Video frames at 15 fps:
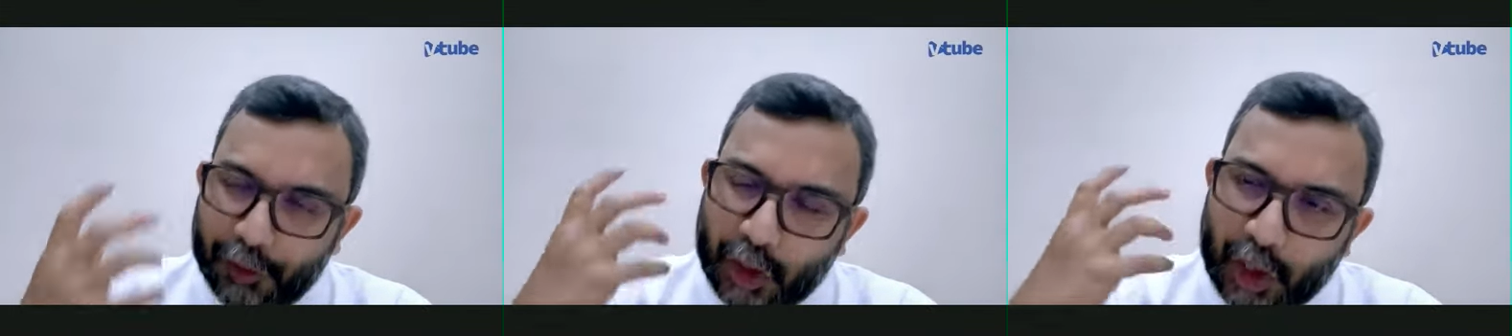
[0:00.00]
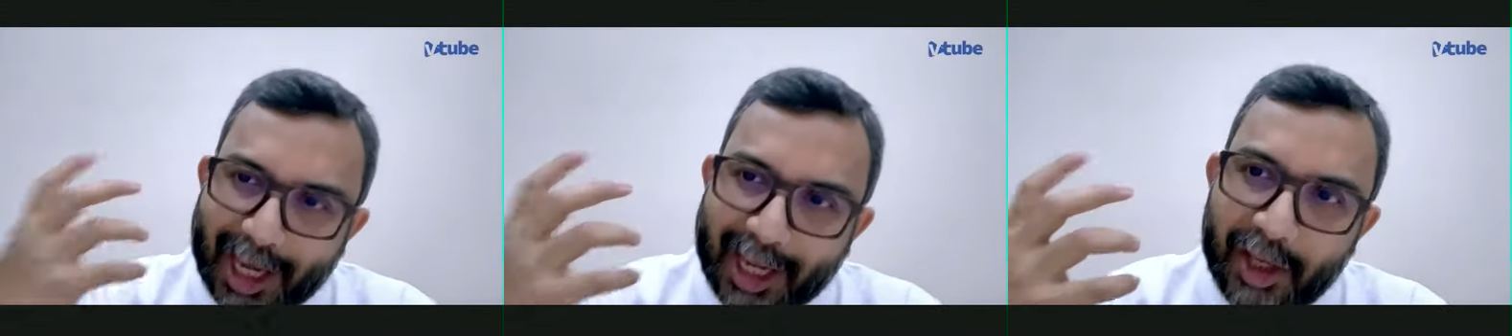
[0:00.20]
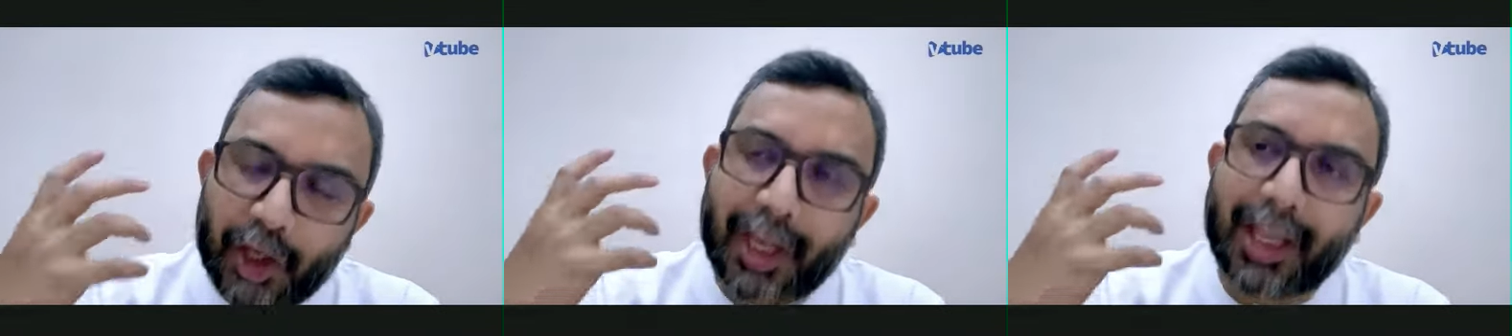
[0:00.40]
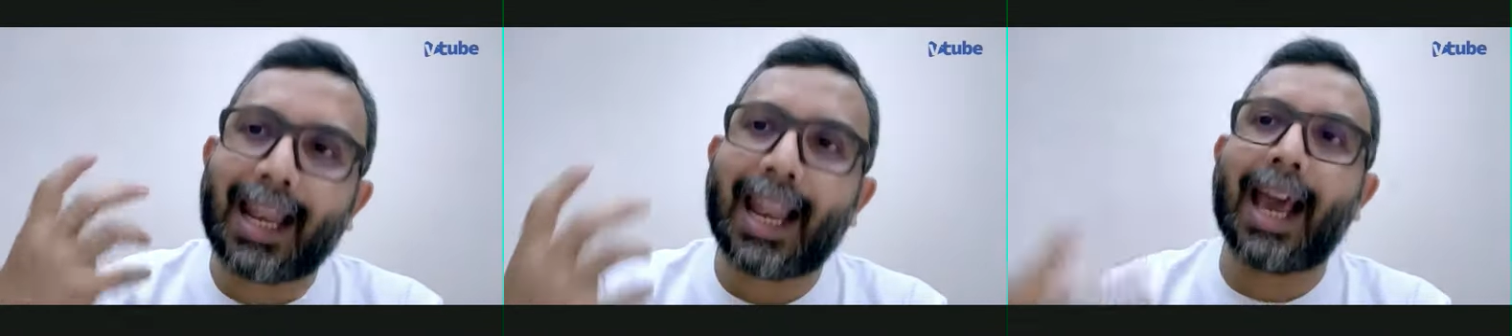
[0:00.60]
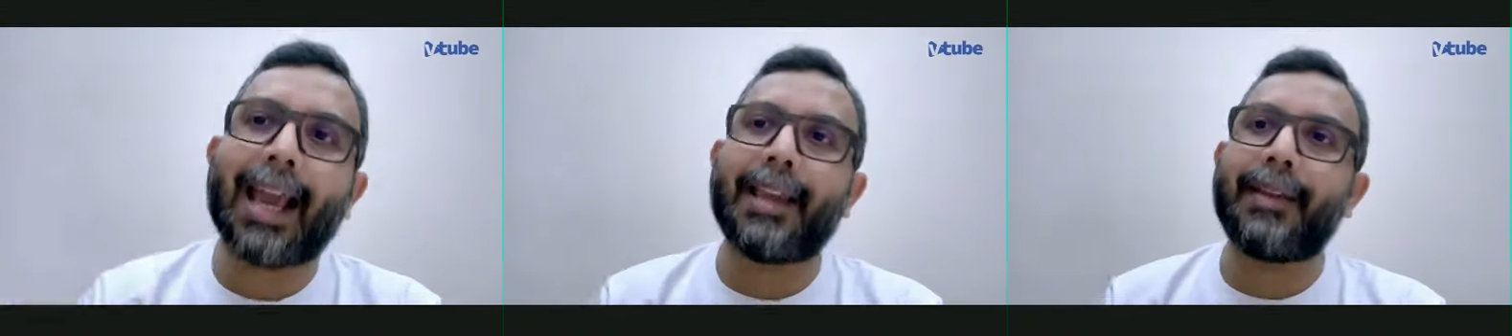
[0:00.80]
changing
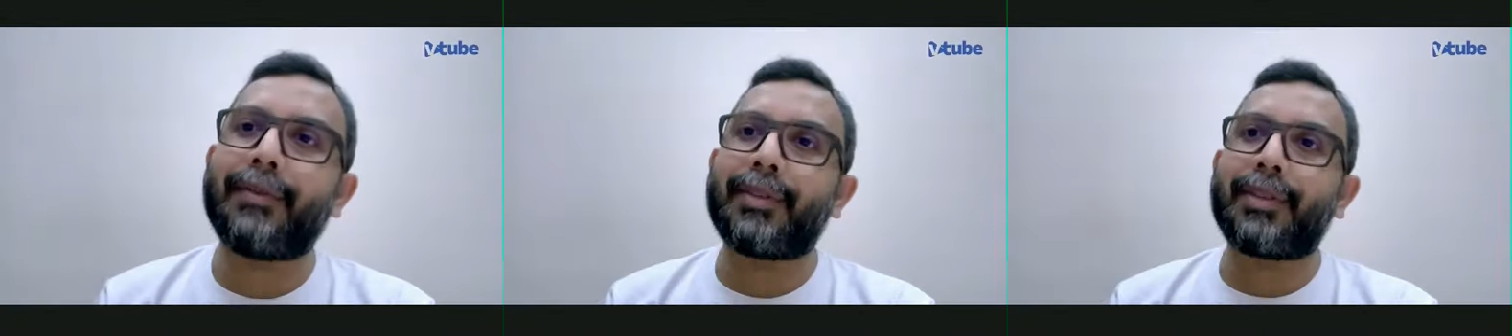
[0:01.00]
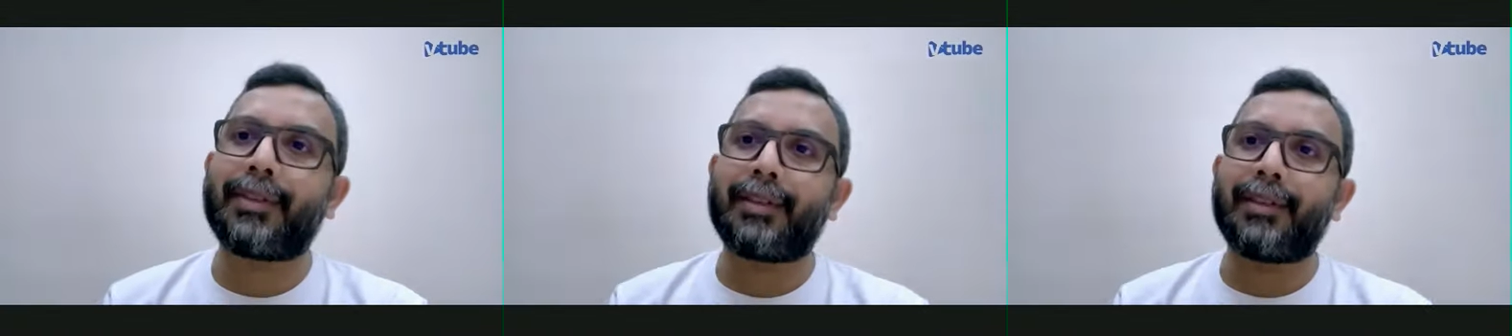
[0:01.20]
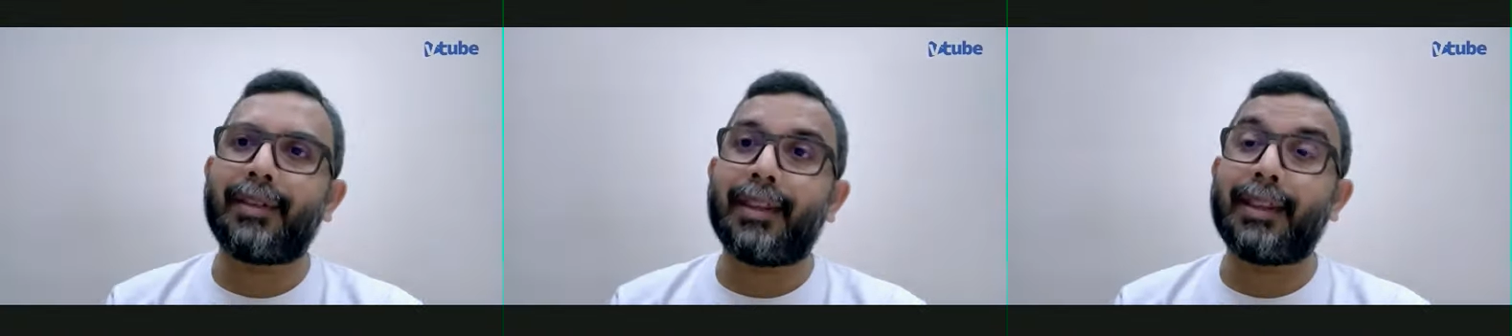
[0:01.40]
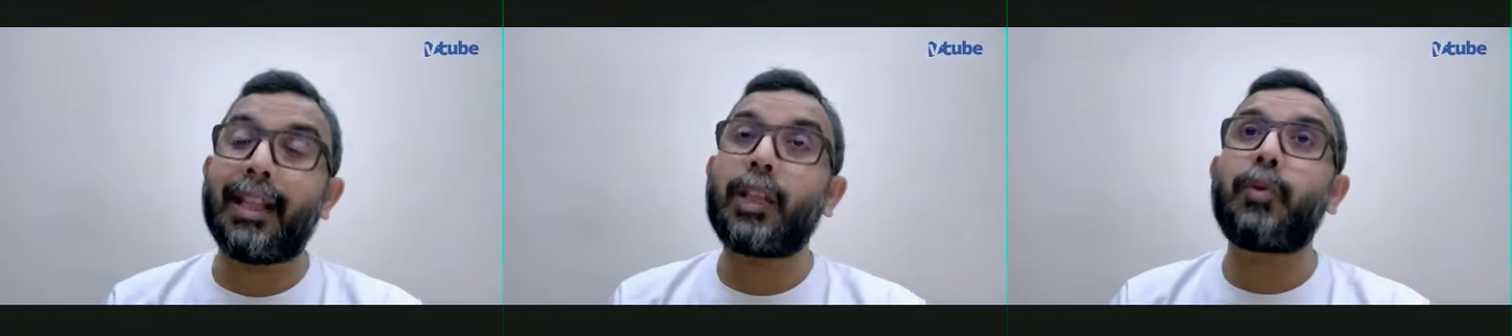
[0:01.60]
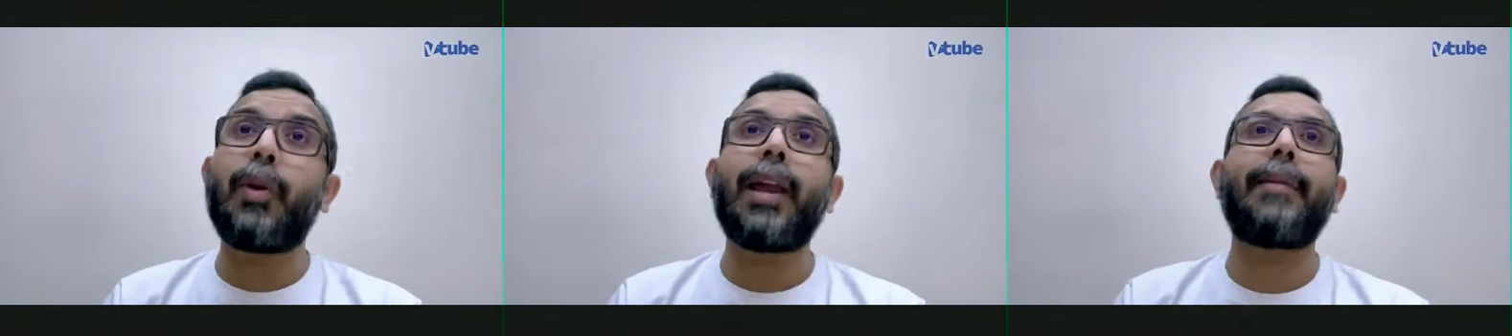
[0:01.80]
lives.
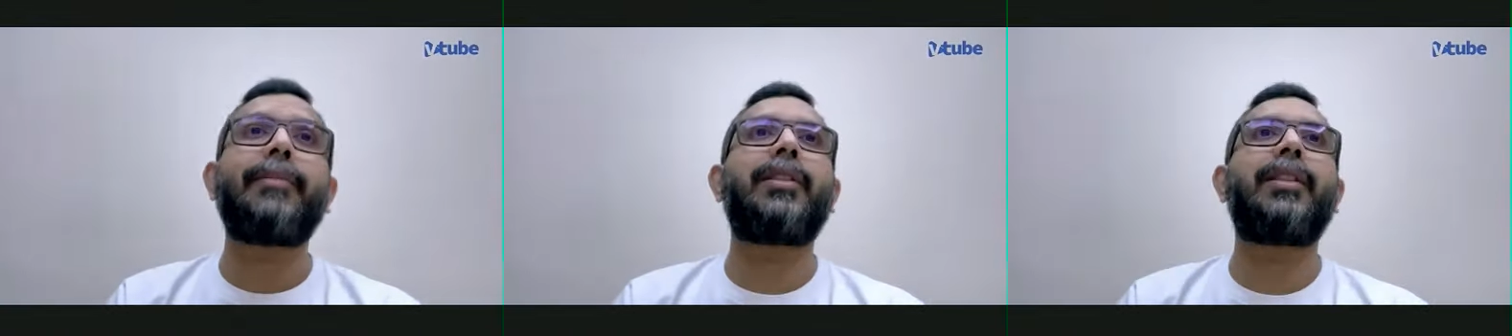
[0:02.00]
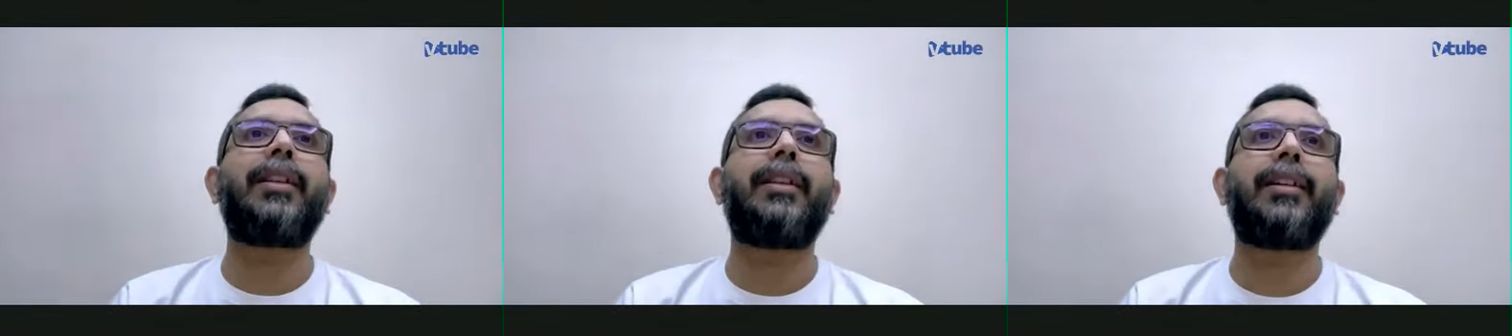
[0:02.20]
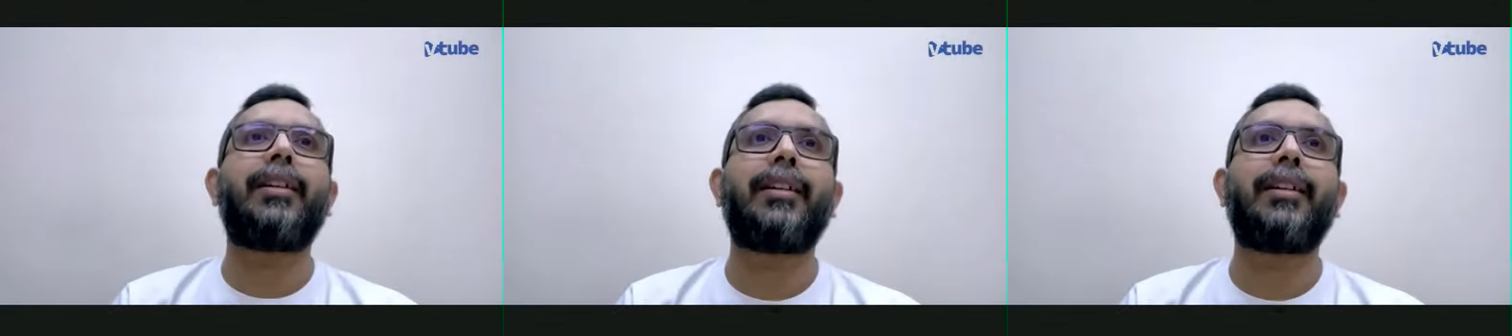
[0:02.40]
That's why I'm still here.